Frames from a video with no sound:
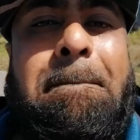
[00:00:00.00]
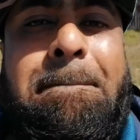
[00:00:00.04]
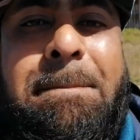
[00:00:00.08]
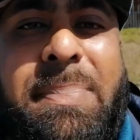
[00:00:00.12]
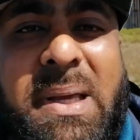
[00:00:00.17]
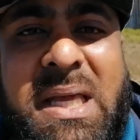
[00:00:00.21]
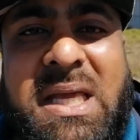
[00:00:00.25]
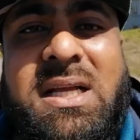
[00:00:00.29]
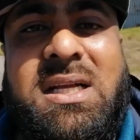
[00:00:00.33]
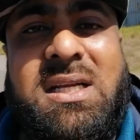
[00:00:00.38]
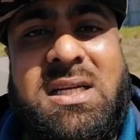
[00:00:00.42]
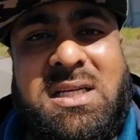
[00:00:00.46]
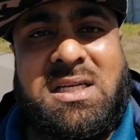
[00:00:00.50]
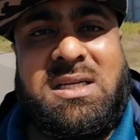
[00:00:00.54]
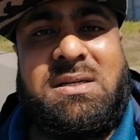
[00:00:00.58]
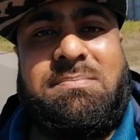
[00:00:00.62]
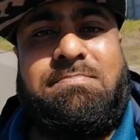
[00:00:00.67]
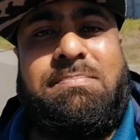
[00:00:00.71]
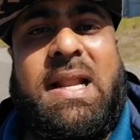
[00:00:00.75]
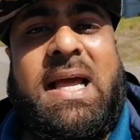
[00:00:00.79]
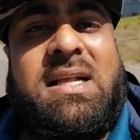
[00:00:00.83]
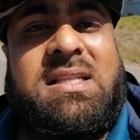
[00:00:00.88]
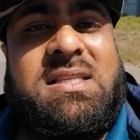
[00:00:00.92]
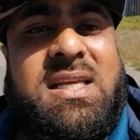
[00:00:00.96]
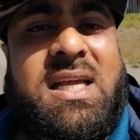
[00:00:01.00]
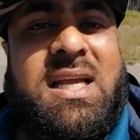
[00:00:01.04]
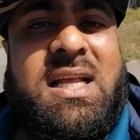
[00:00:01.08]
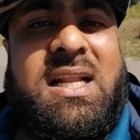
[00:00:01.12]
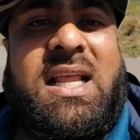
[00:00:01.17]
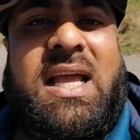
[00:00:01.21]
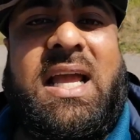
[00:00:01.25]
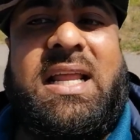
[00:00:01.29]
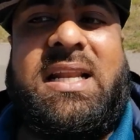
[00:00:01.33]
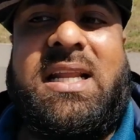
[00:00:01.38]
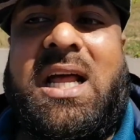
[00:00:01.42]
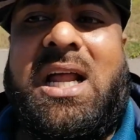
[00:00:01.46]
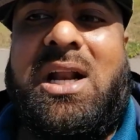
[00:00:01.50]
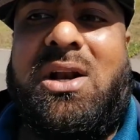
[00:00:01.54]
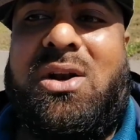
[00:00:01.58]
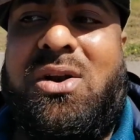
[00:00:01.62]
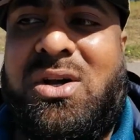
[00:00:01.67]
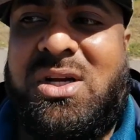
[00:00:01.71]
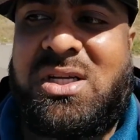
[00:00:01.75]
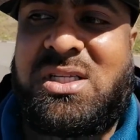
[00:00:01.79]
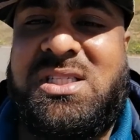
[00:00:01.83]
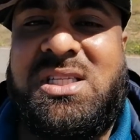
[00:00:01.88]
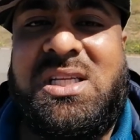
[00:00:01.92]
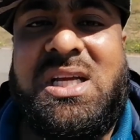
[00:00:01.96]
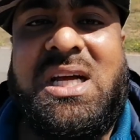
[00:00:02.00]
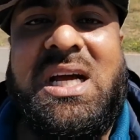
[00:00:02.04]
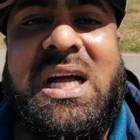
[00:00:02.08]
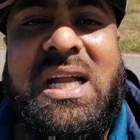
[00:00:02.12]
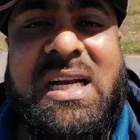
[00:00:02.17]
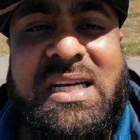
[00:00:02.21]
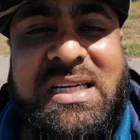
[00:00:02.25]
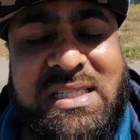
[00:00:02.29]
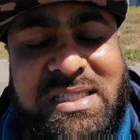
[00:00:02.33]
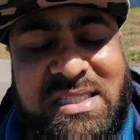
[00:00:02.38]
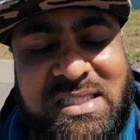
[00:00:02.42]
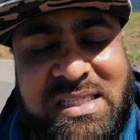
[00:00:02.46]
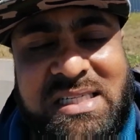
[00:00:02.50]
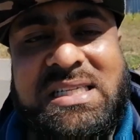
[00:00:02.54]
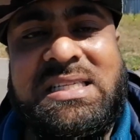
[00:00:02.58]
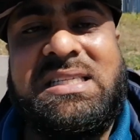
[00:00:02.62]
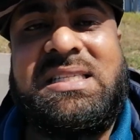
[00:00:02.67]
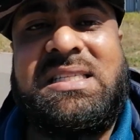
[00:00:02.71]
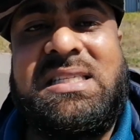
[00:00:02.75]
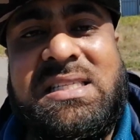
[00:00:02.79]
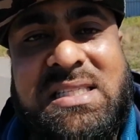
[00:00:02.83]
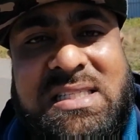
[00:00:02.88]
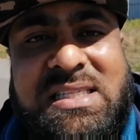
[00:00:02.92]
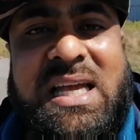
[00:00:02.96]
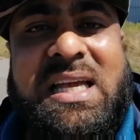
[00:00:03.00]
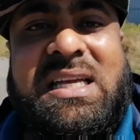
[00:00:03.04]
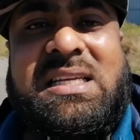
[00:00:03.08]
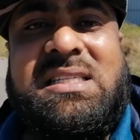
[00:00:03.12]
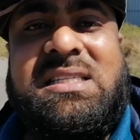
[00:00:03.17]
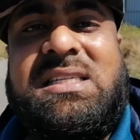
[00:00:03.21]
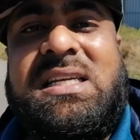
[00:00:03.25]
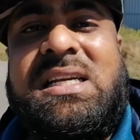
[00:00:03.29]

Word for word: big blacktail and I lost a decent size.